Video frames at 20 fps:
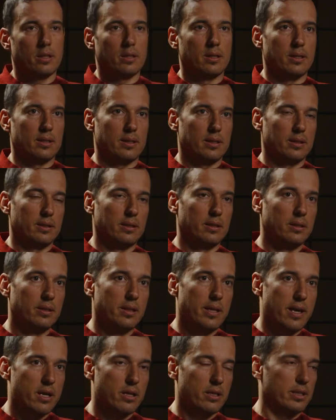
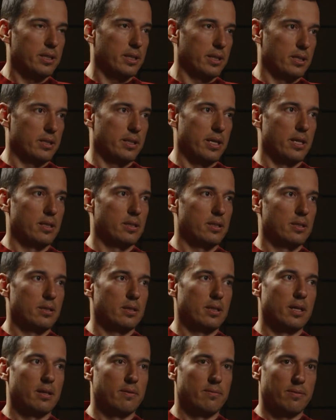their
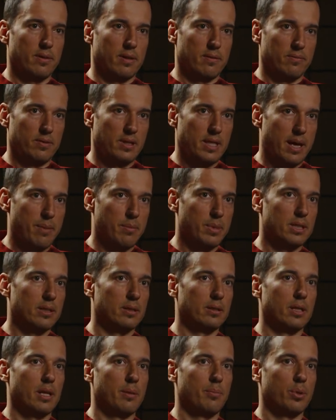success of them as
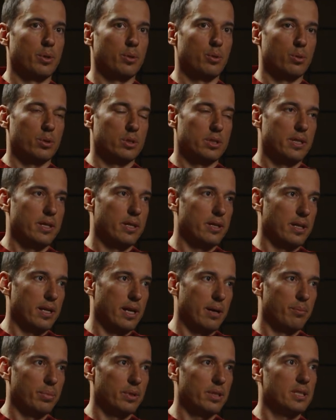entrepreneurs, their
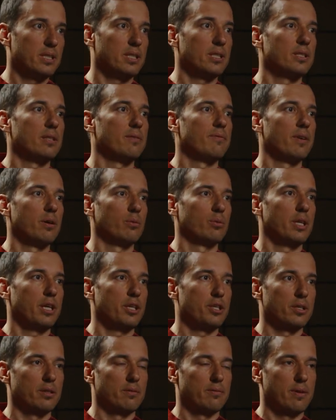companies, is the
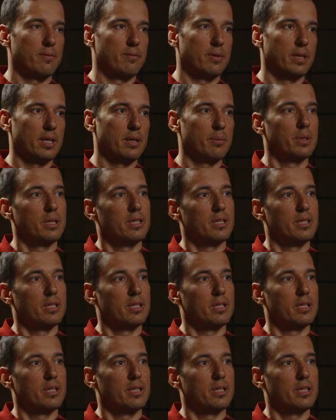foundation of everything.